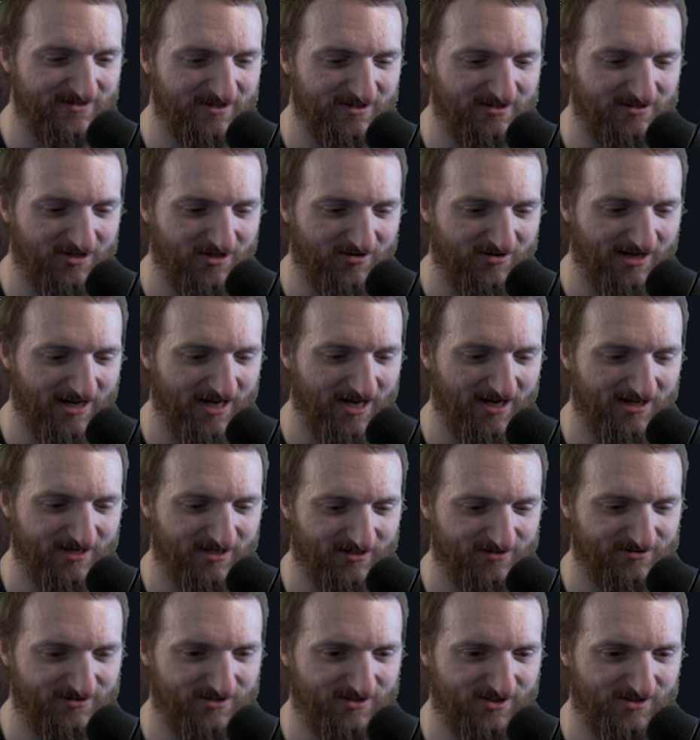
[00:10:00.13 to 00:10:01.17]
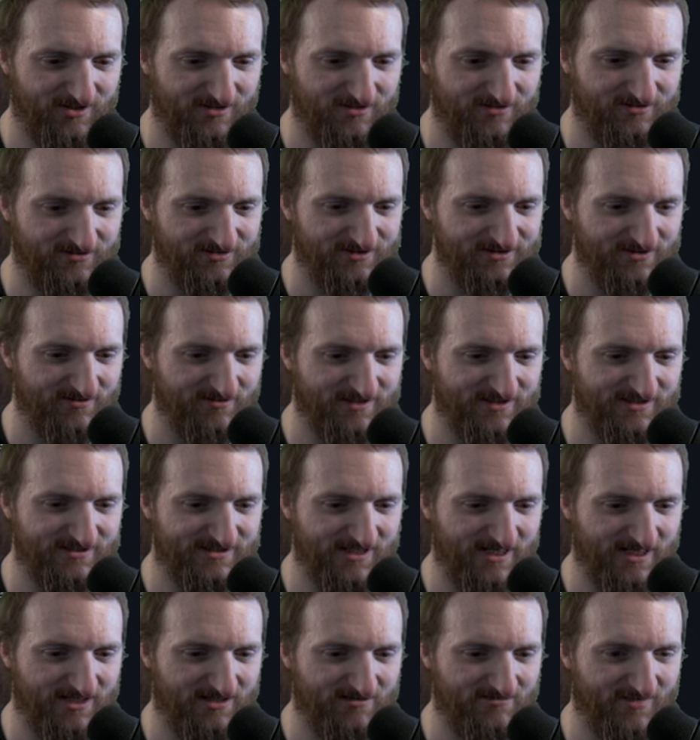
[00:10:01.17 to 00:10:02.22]
learn how to do some of these
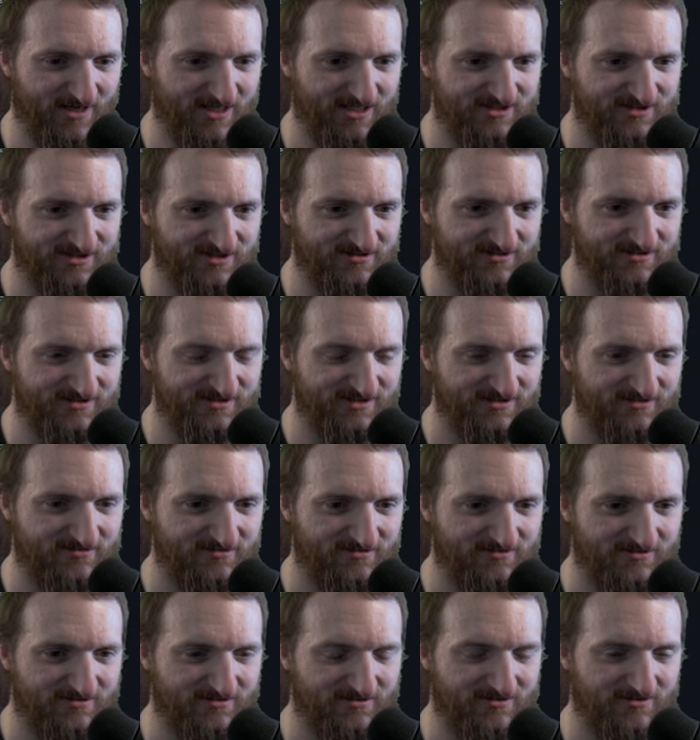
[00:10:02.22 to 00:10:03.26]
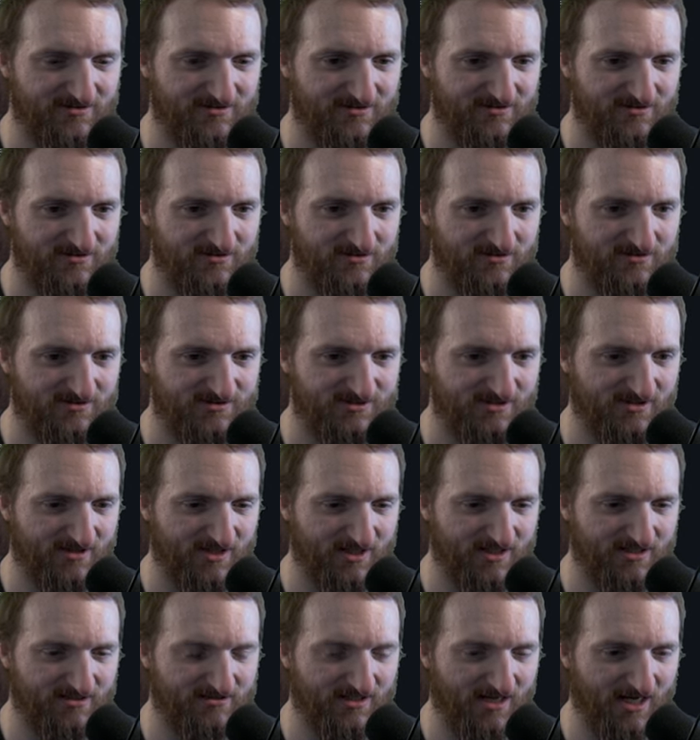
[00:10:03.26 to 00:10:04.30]
animations so I
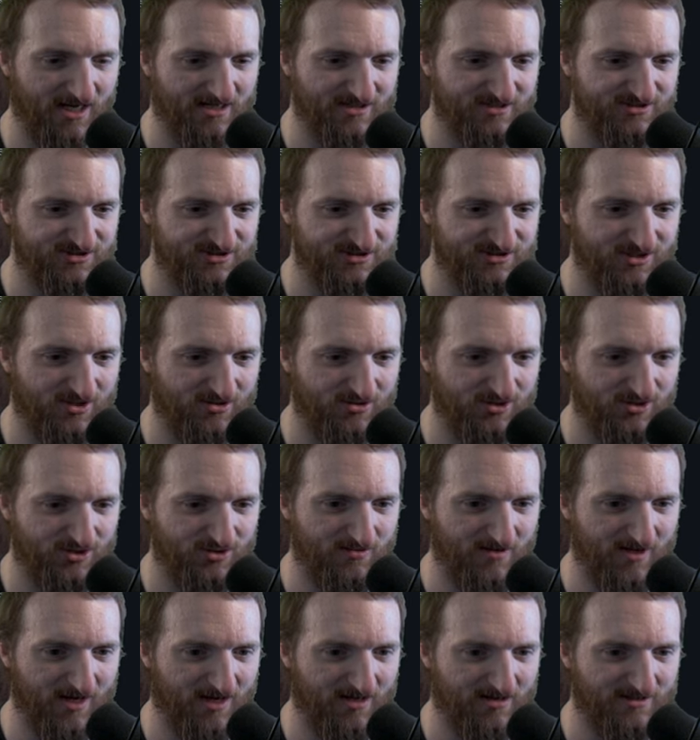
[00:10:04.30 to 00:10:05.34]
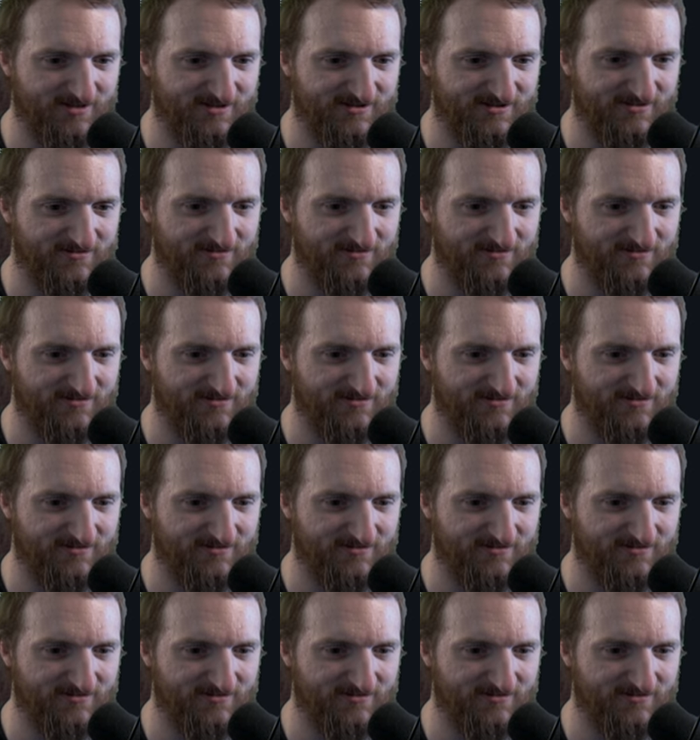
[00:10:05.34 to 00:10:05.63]
can, I can show you guys.